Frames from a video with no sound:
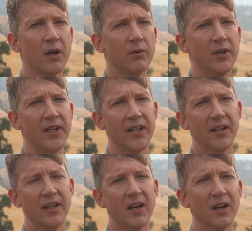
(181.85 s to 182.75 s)
really,
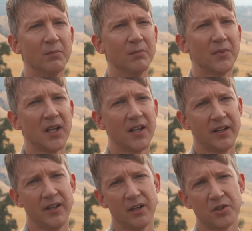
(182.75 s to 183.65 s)

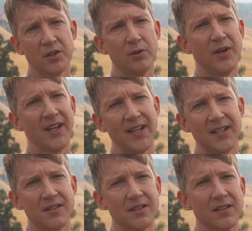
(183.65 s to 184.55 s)
you know, tuning
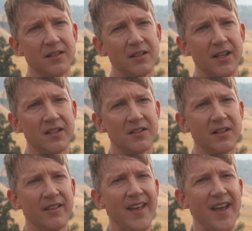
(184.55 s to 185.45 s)
into
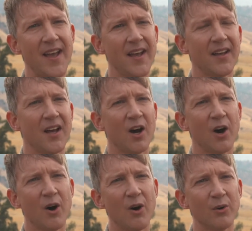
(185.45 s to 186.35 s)
their
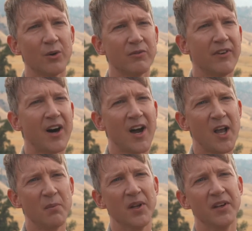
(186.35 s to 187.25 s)
whole
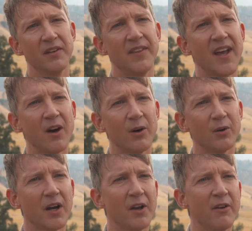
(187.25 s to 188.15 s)
vibe and their whole
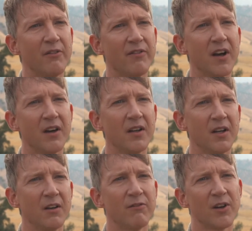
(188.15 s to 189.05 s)
kind of
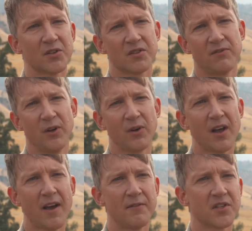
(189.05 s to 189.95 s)
philosophy on
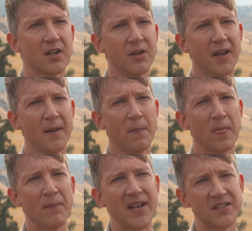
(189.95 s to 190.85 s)
life. So
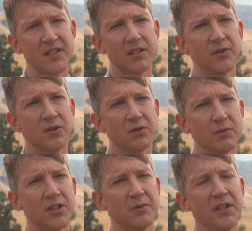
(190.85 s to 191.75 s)
the best interviews are
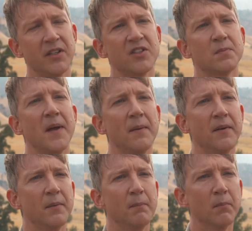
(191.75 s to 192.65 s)
always when you can
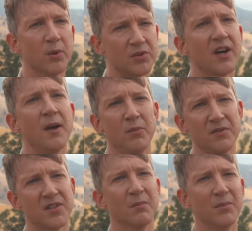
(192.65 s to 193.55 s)
spend more time
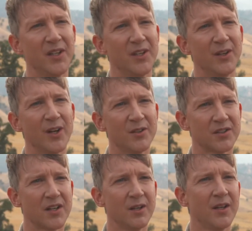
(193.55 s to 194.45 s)
with somebody, you know,
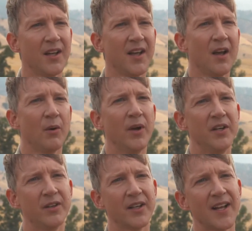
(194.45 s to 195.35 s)
so when
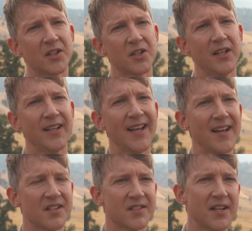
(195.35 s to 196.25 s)
you can actually
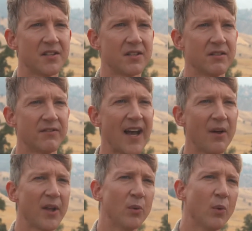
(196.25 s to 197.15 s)
get a sense of
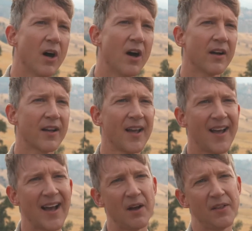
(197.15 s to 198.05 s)
how they work,
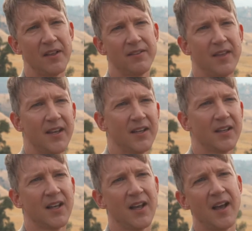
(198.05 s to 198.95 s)
how they
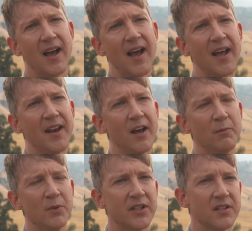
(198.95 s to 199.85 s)
think, and
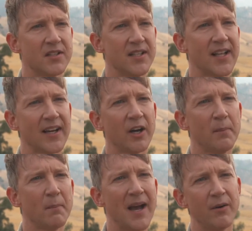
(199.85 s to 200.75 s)
you can see that kind
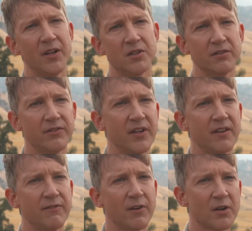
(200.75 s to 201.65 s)
of marriage of
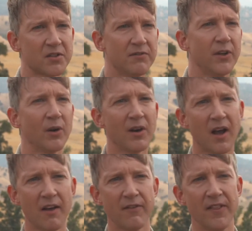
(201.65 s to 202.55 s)
their philosophy on
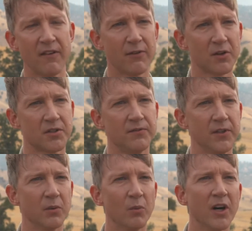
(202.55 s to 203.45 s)
life and their
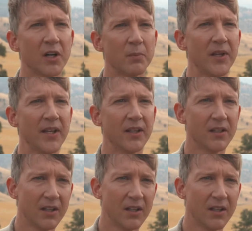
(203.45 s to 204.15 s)
philosophy on work being